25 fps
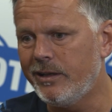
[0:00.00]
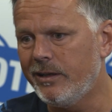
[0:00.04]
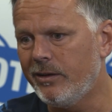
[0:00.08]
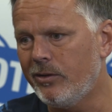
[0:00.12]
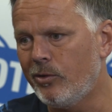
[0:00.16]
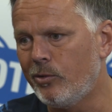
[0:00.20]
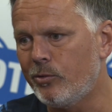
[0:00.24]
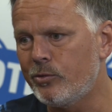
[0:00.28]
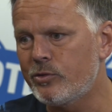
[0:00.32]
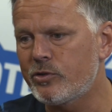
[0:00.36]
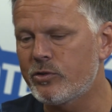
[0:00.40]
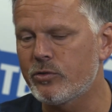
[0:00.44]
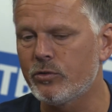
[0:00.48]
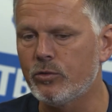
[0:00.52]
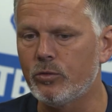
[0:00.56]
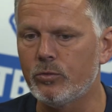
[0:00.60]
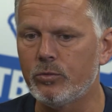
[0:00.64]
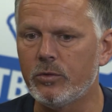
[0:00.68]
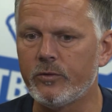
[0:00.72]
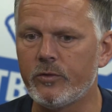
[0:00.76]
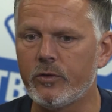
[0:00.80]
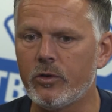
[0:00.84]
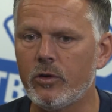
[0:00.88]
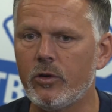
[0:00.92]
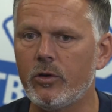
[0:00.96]
Also,
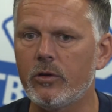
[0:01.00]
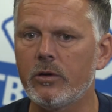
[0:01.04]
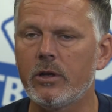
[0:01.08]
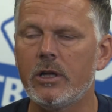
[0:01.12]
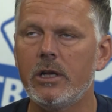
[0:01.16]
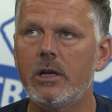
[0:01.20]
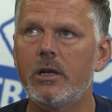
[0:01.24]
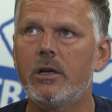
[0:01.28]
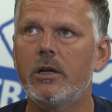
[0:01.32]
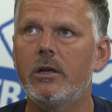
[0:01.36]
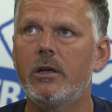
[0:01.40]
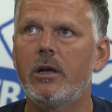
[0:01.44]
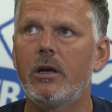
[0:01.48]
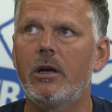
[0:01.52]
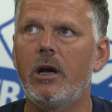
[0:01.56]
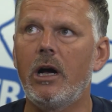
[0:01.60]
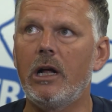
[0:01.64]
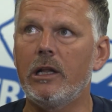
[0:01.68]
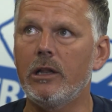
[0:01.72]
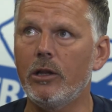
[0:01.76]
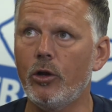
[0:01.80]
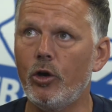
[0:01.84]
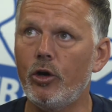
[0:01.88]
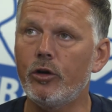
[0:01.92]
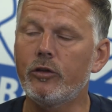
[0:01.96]
we've got
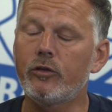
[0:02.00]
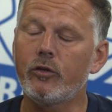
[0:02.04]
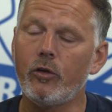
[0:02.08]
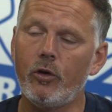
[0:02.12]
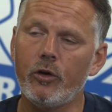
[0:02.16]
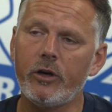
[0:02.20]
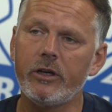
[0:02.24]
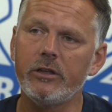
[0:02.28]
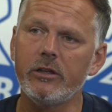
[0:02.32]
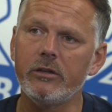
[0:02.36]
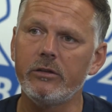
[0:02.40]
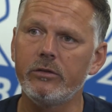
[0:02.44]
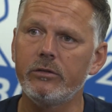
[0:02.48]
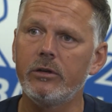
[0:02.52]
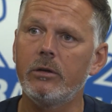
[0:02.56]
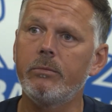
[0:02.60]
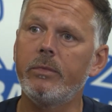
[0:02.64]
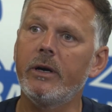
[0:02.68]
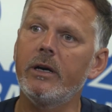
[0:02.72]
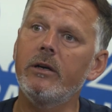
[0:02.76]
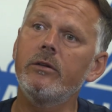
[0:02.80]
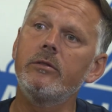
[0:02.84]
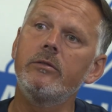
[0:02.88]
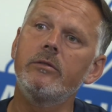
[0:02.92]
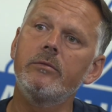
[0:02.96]
a lot of talking to do
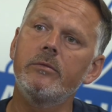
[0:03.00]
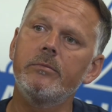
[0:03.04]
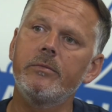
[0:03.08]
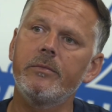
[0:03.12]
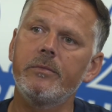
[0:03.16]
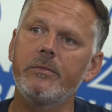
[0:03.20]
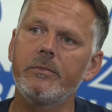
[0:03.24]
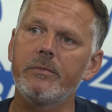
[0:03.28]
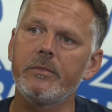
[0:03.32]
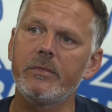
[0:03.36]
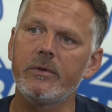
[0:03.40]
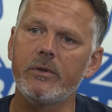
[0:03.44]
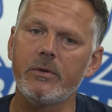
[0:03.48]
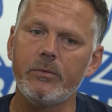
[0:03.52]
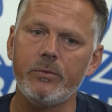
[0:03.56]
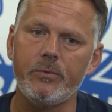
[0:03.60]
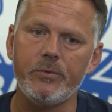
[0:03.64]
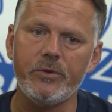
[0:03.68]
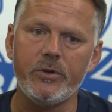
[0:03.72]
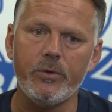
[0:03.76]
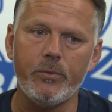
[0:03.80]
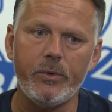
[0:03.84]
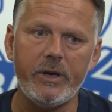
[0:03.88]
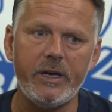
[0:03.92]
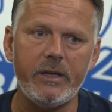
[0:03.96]
about
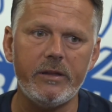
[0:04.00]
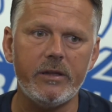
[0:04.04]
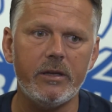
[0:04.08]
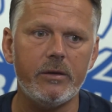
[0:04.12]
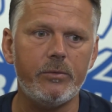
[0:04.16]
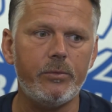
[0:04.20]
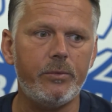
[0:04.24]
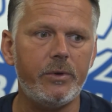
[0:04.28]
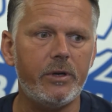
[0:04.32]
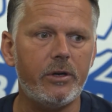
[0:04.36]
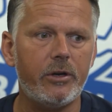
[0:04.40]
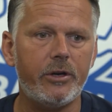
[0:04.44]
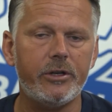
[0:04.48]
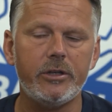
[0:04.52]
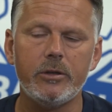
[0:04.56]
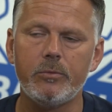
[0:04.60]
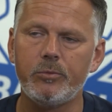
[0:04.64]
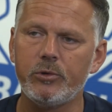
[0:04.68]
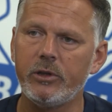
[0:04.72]
the way that we are going to